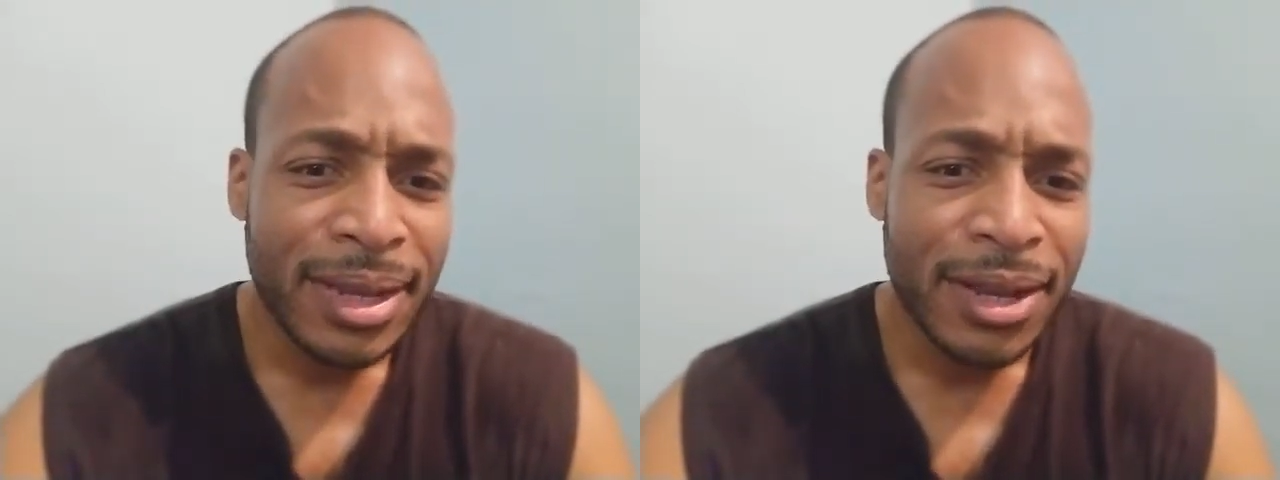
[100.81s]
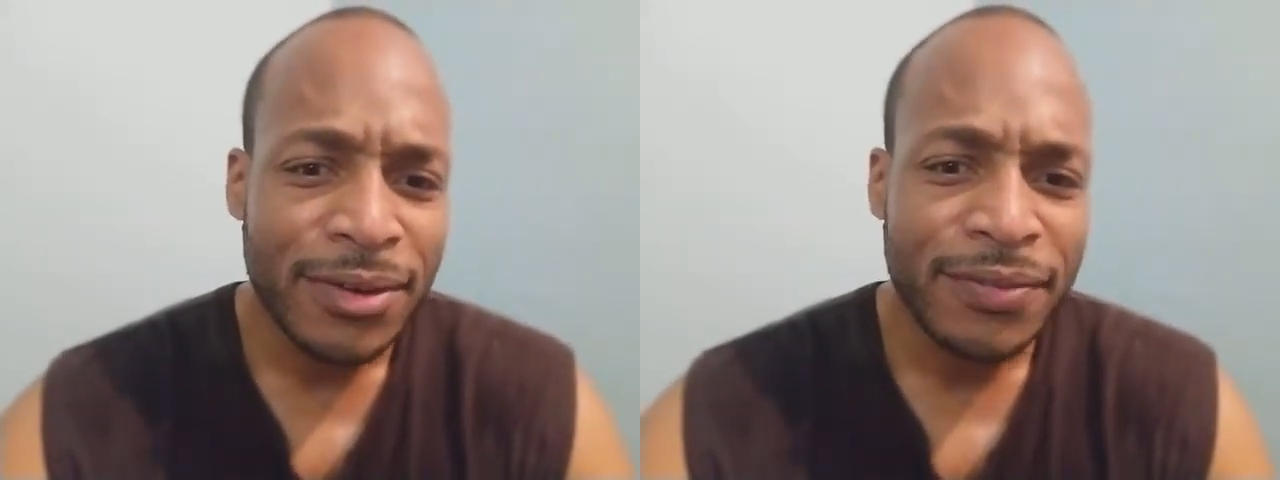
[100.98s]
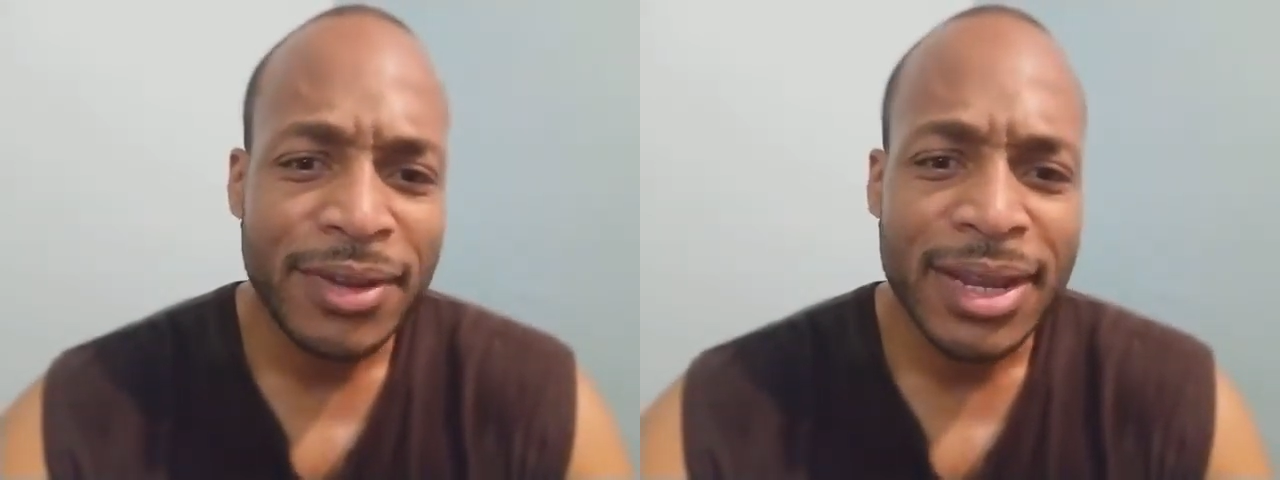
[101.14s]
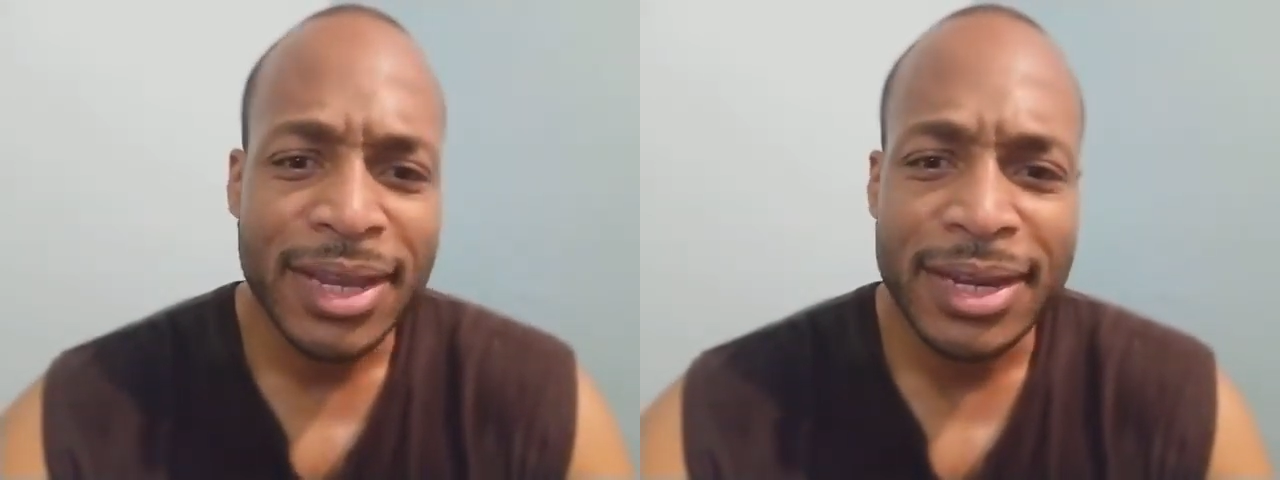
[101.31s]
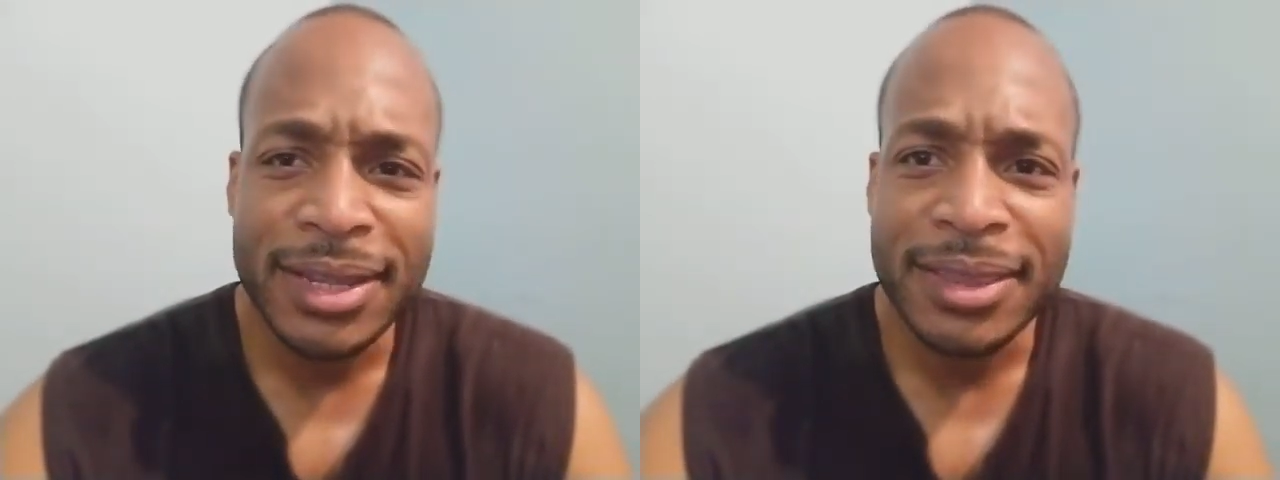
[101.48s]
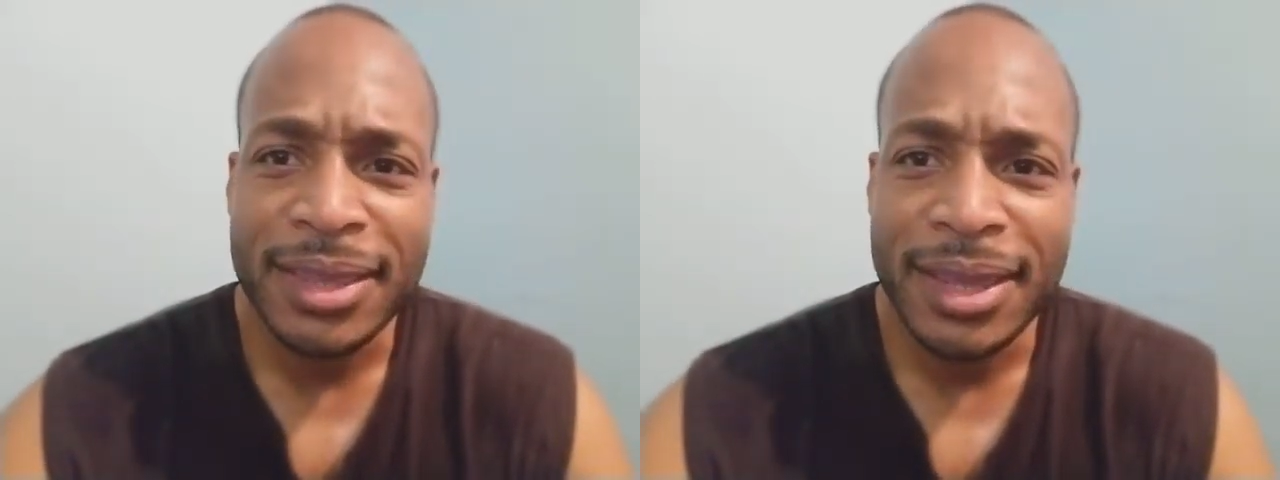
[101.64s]
I don't feel like
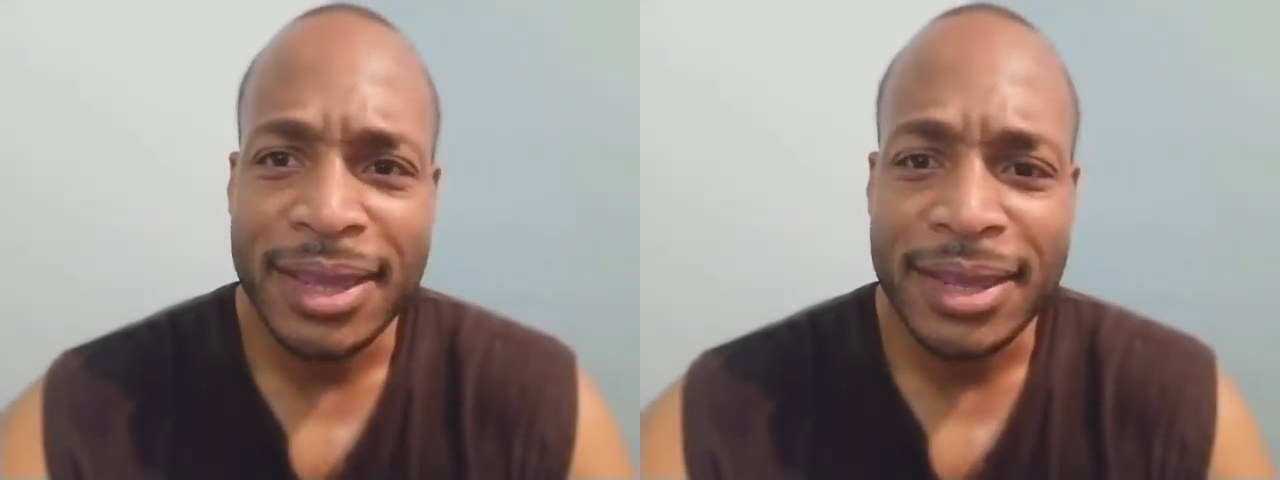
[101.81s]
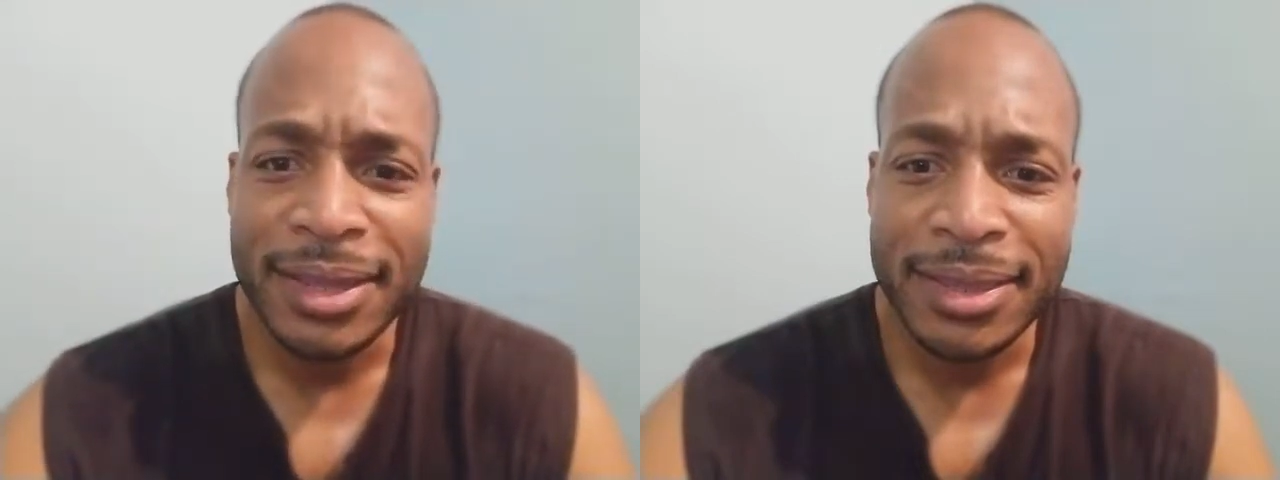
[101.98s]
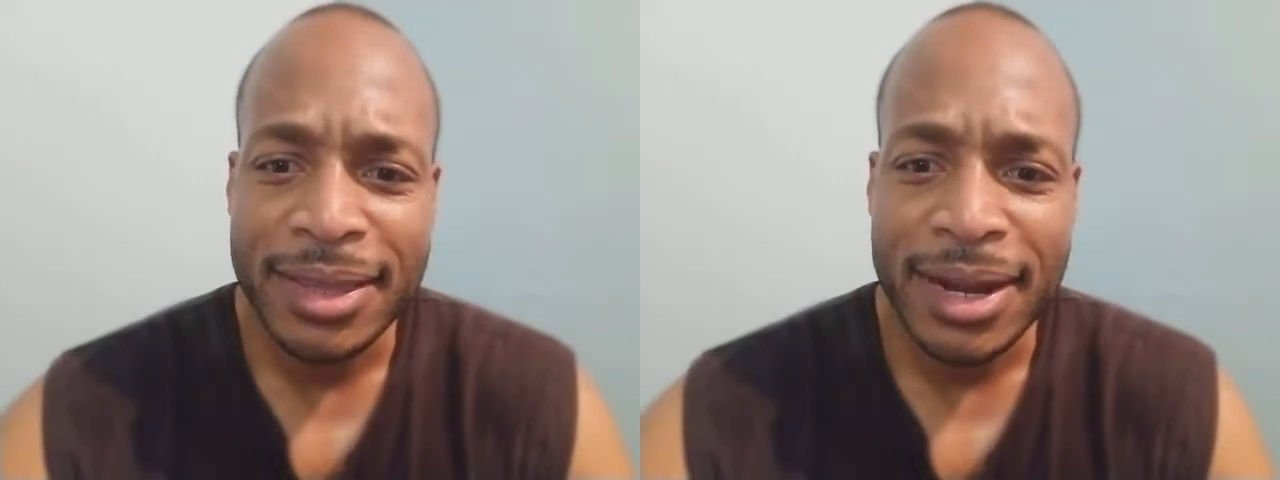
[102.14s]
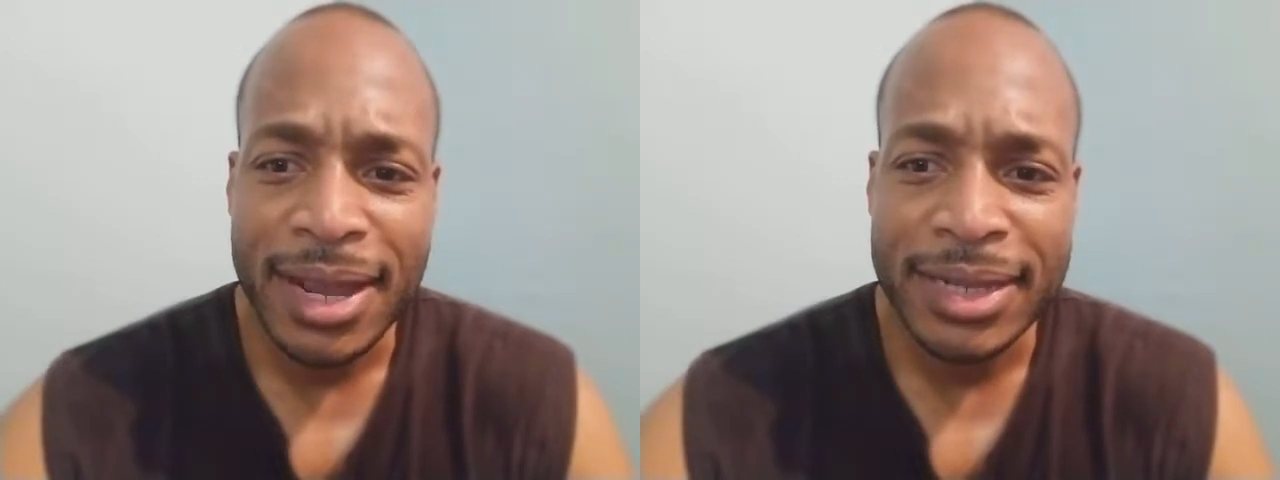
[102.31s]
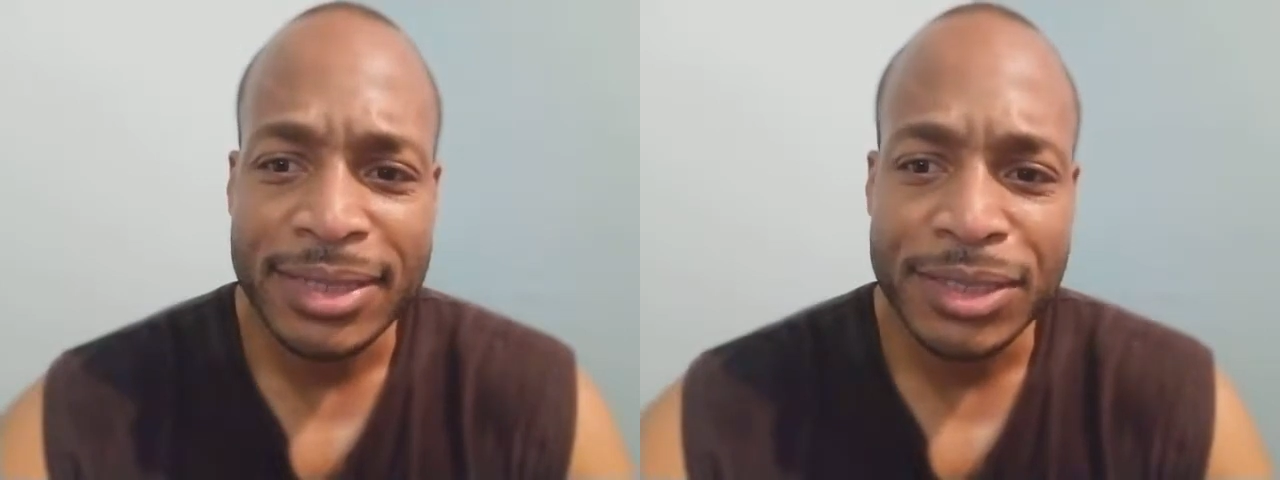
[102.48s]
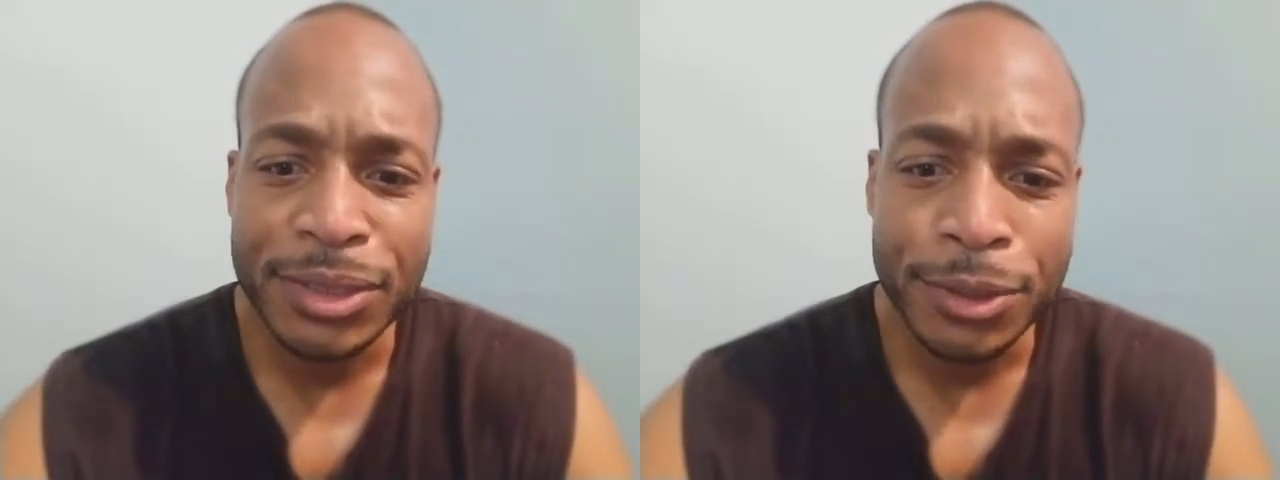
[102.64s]
anything that I
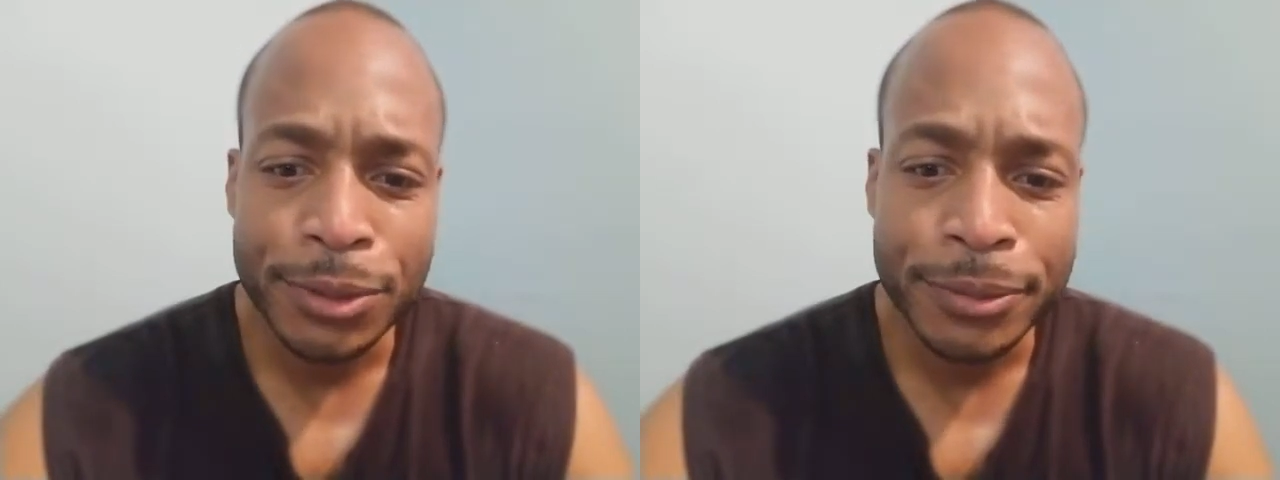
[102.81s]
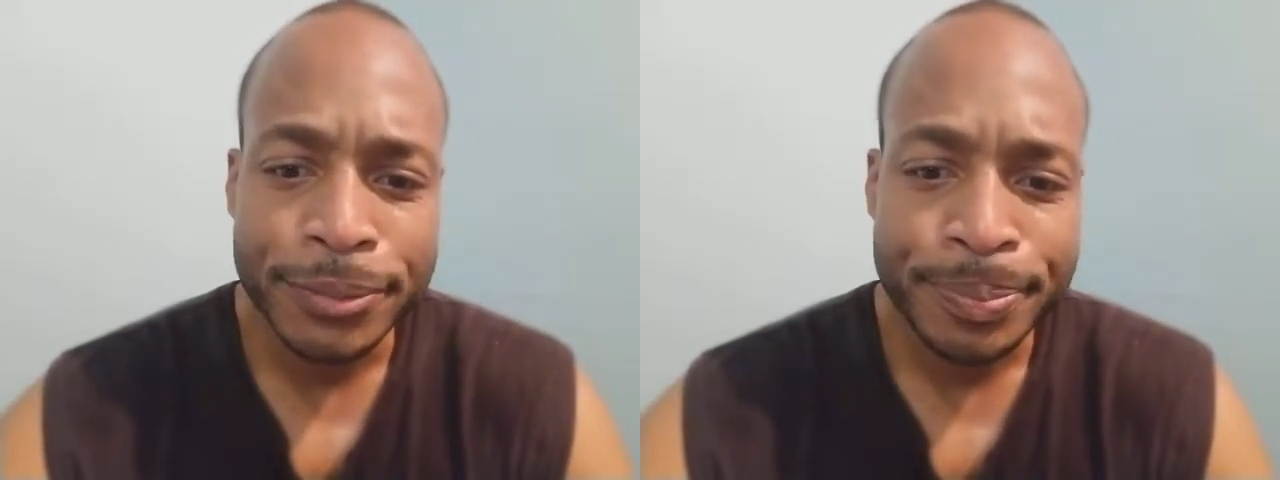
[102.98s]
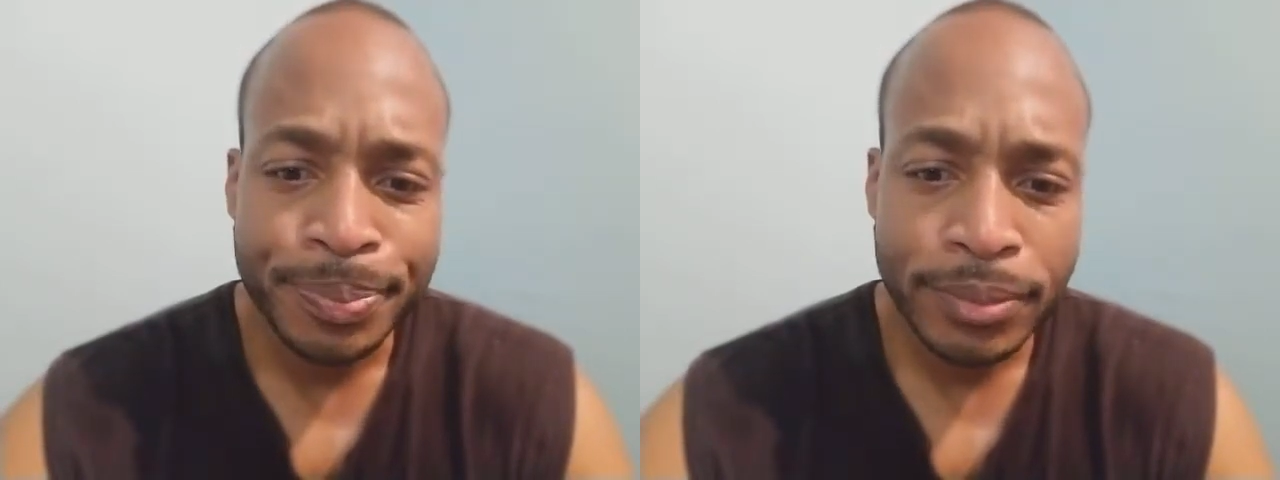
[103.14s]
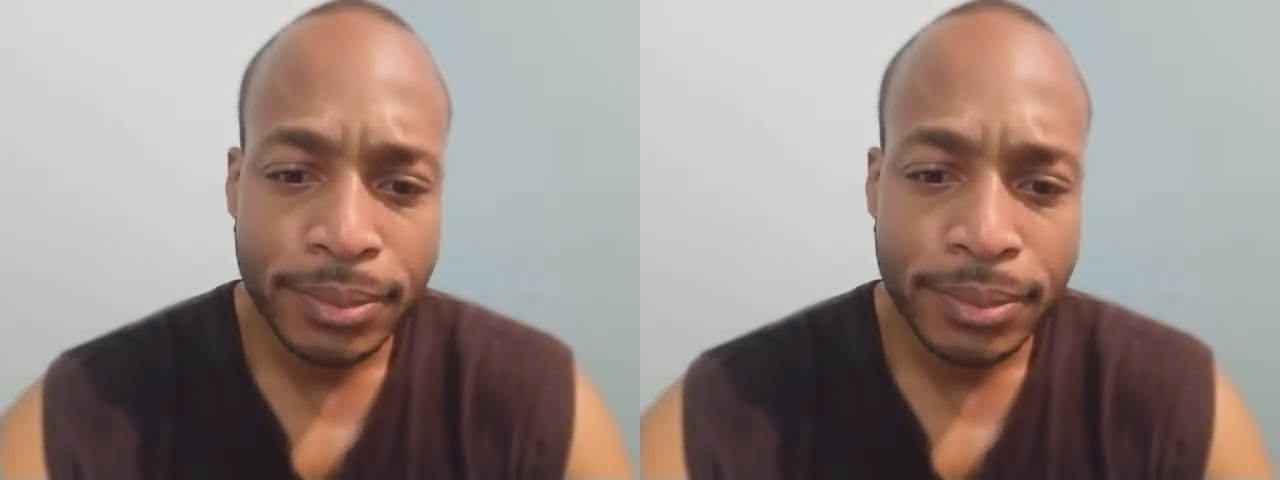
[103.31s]
do